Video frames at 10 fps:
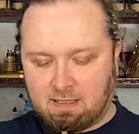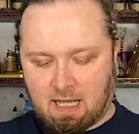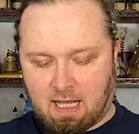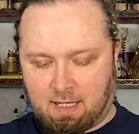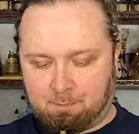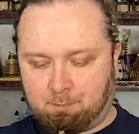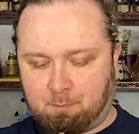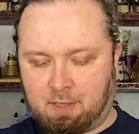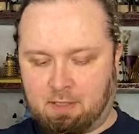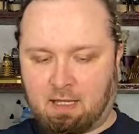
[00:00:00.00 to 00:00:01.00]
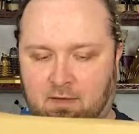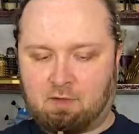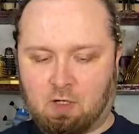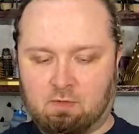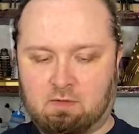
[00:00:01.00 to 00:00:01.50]
Um, but I've
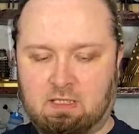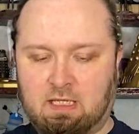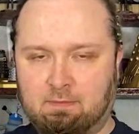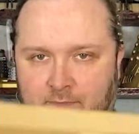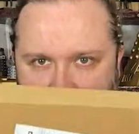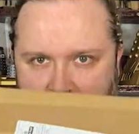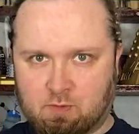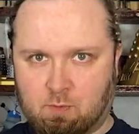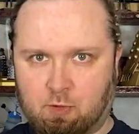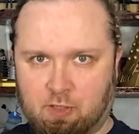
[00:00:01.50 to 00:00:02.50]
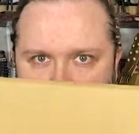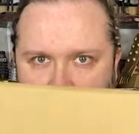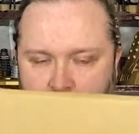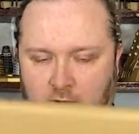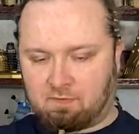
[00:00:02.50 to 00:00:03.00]
got the actual product
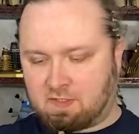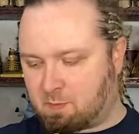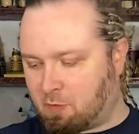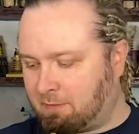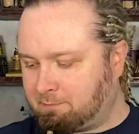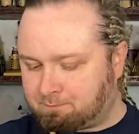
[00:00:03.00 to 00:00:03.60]
here arrived this morning.